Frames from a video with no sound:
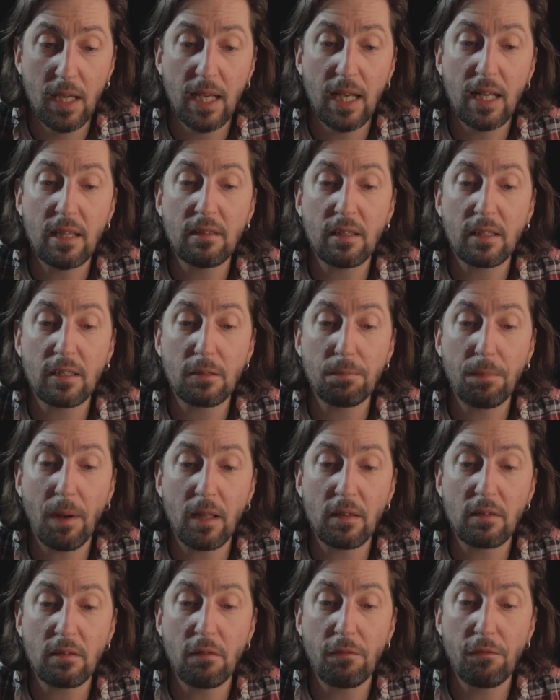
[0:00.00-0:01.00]
its
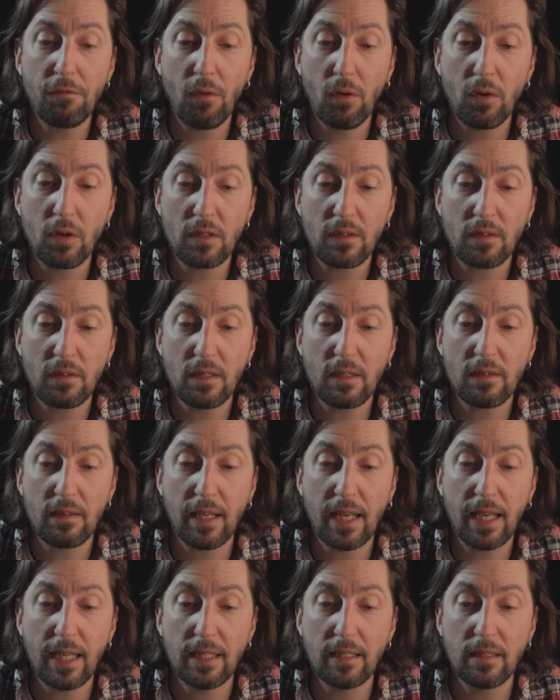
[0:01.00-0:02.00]
expansive force is
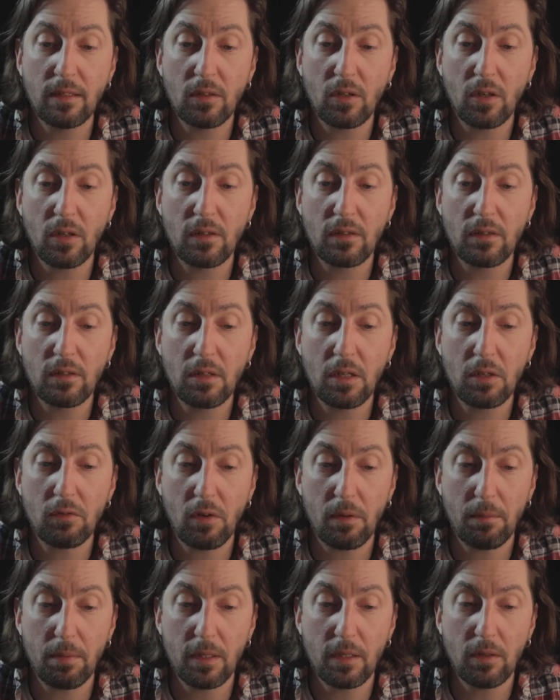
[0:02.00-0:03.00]
again
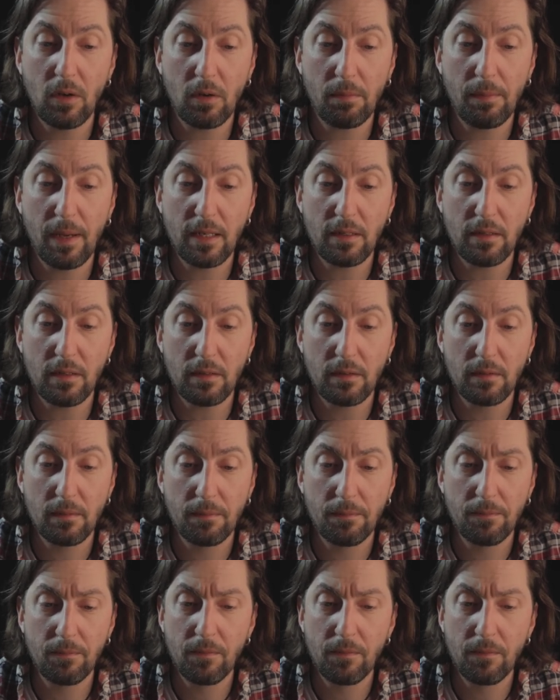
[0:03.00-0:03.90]
considerably augmented.